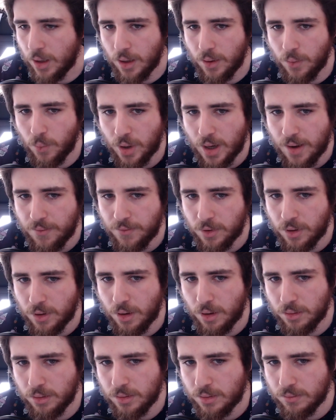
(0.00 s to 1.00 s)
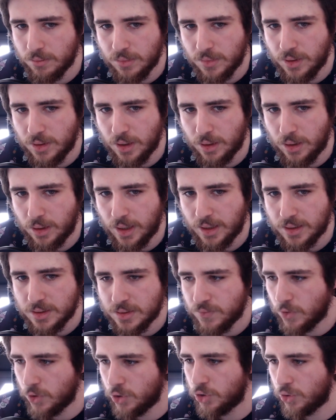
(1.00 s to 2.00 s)
whatever the latest
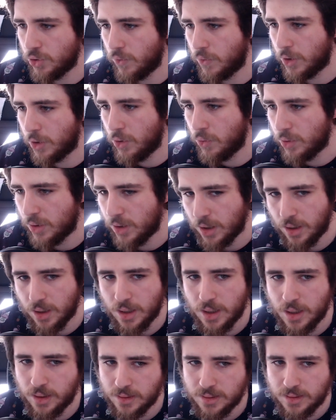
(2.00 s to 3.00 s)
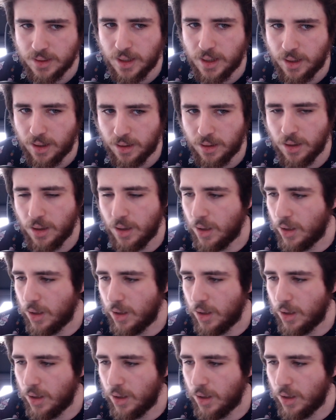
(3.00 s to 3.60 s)
version of Qt is and